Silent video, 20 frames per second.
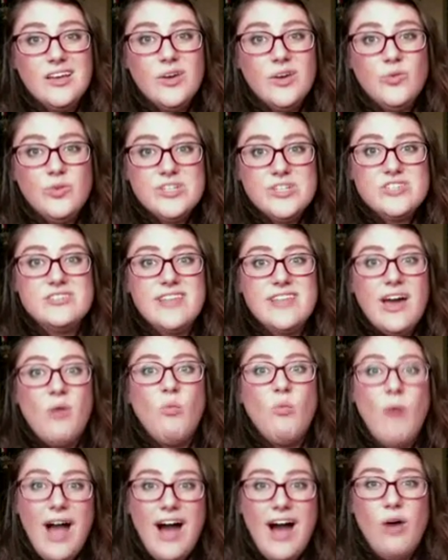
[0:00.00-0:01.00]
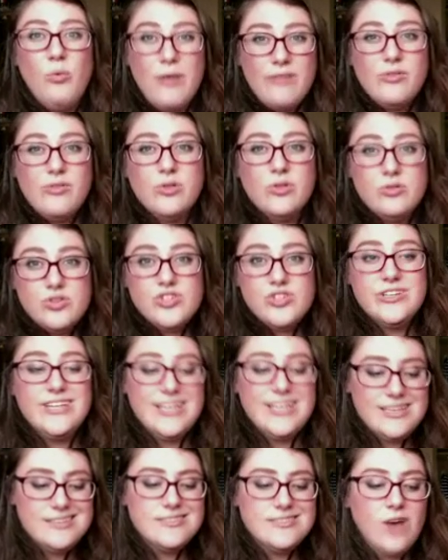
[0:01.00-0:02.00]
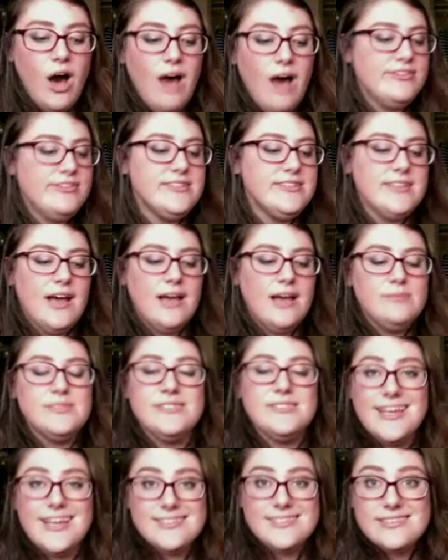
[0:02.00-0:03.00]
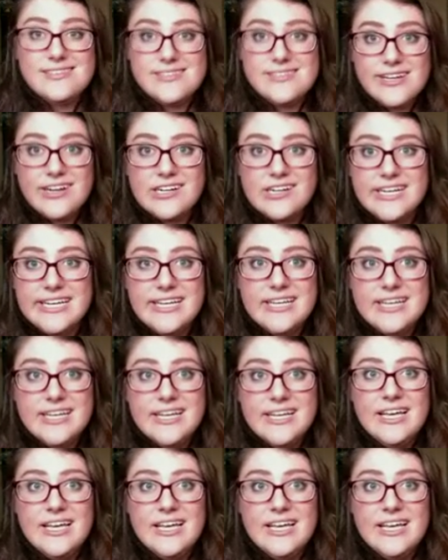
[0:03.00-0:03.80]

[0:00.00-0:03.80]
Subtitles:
which is that while revolution is oftentimes necessary,